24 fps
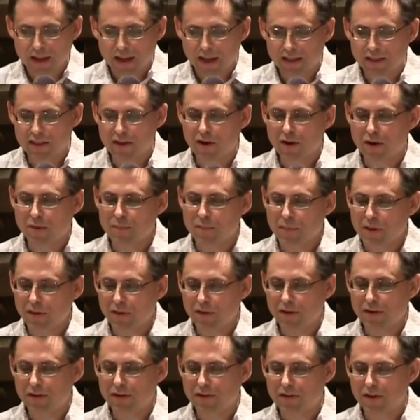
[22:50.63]
And there are
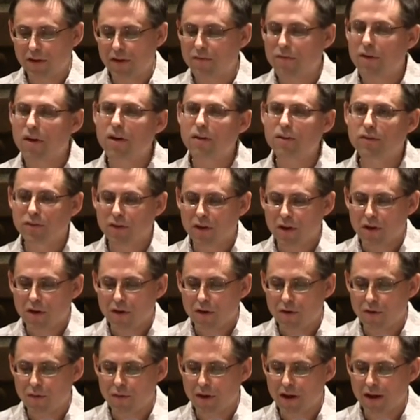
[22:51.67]
millions of us
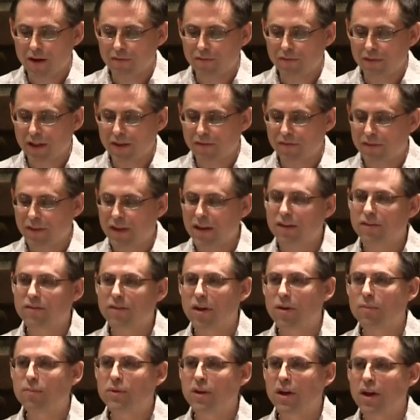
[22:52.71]
who have left things
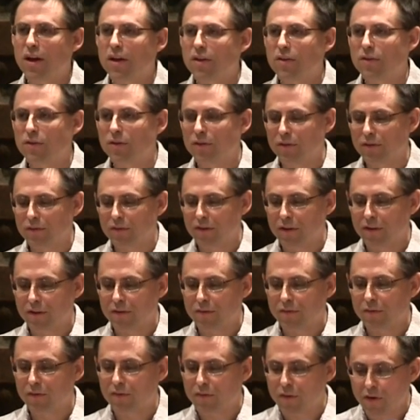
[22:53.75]
up to others
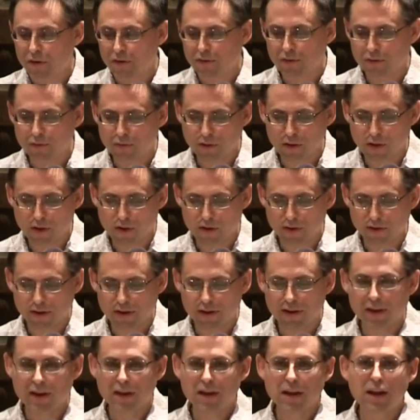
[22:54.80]
for far too long,